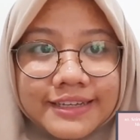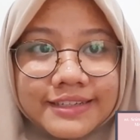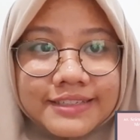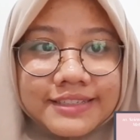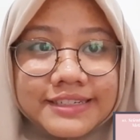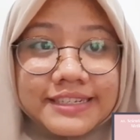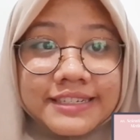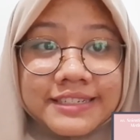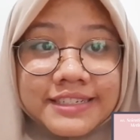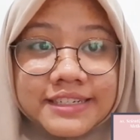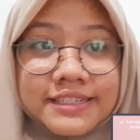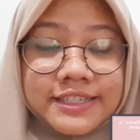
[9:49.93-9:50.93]
the
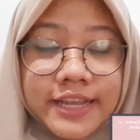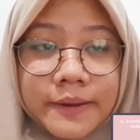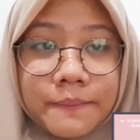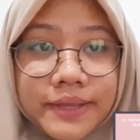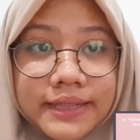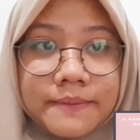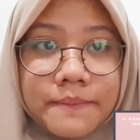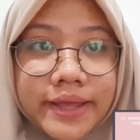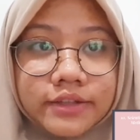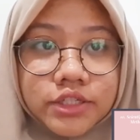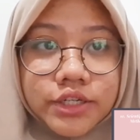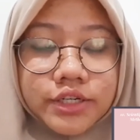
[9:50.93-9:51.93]
distance in
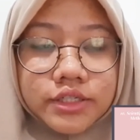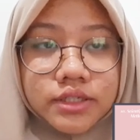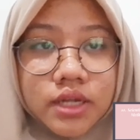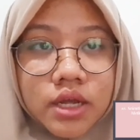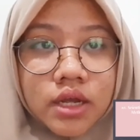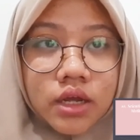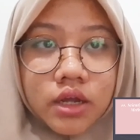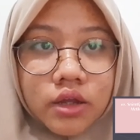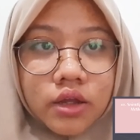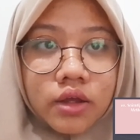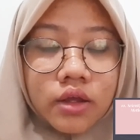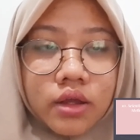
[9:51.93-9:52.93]
millimeters
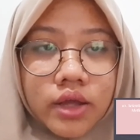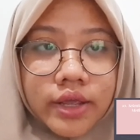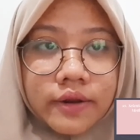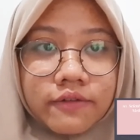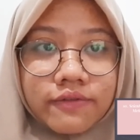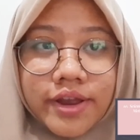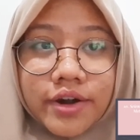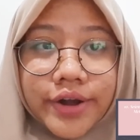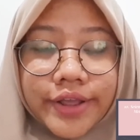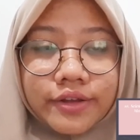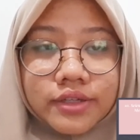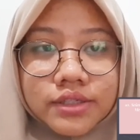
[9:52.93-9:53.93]
in
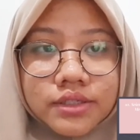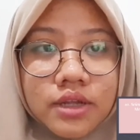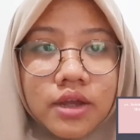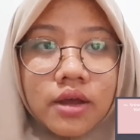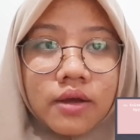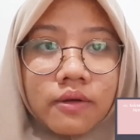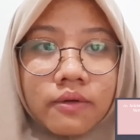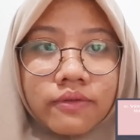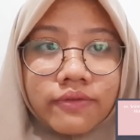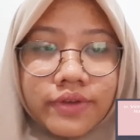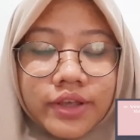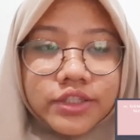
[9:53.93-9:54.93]
various
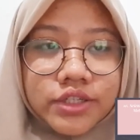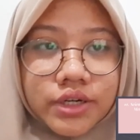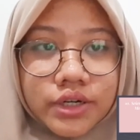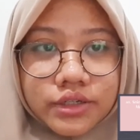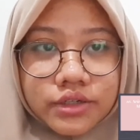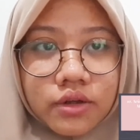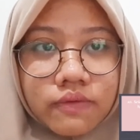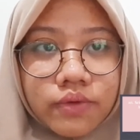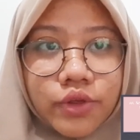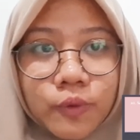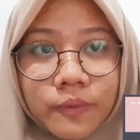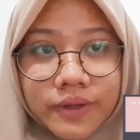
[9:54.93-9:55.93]
features of
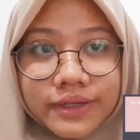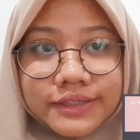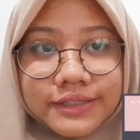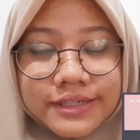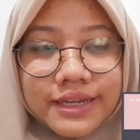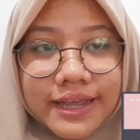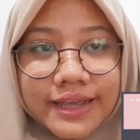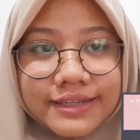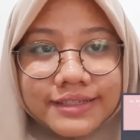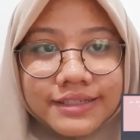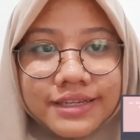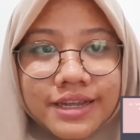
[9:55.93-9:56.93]
humans
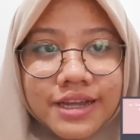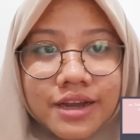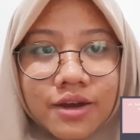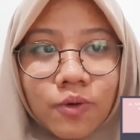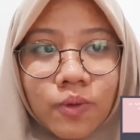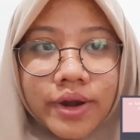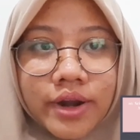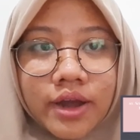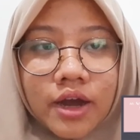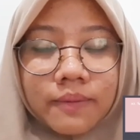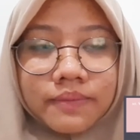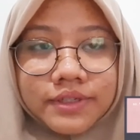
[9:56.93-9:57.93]
is one
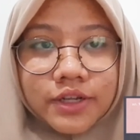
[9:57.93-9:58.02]
of the